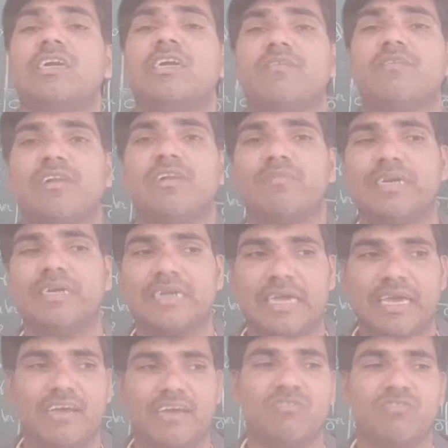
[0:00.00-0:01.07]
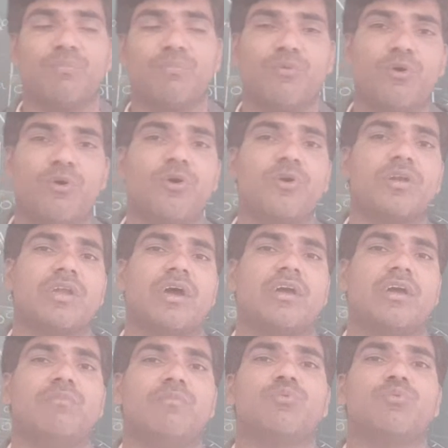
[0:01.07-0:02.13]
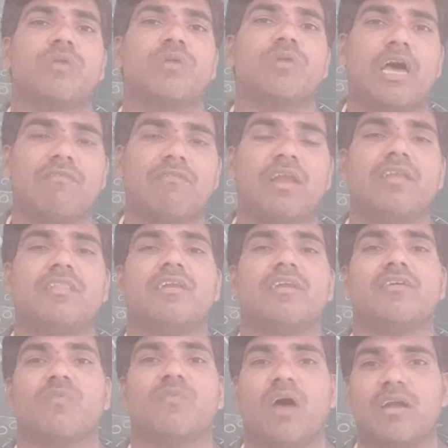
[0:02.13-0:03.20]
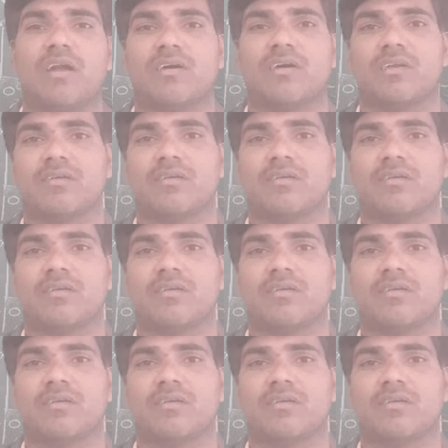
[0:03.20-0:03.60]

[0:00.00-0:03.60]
it will be takes more time to travel in that water.